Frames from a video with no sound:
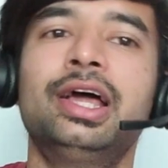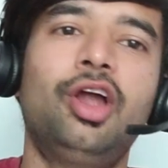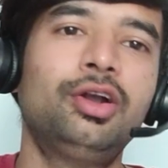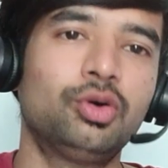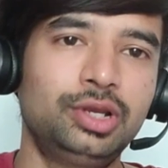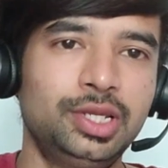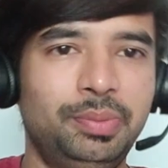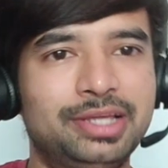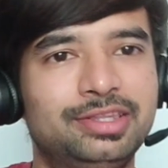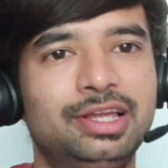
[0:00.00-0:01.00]
Not only
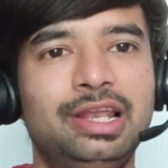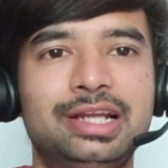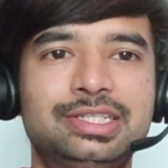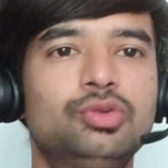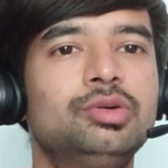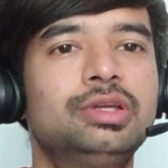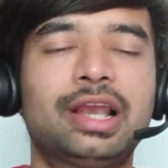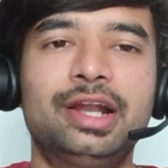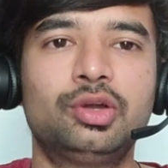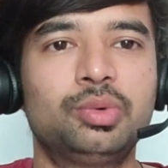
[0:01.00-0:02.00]
Python, let's say you
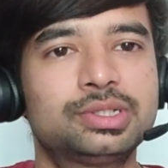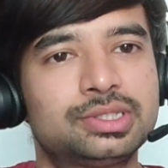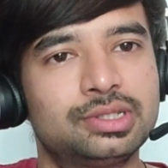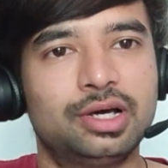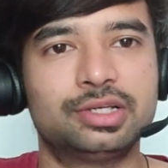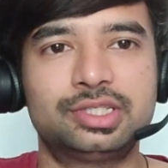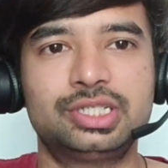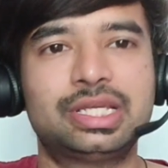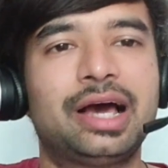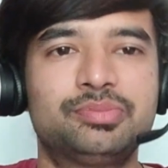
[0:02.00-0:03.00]
incline towards C#,
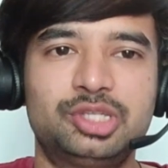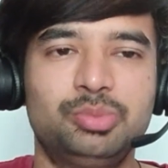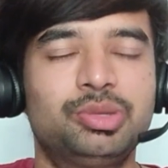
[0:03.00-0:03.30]
C++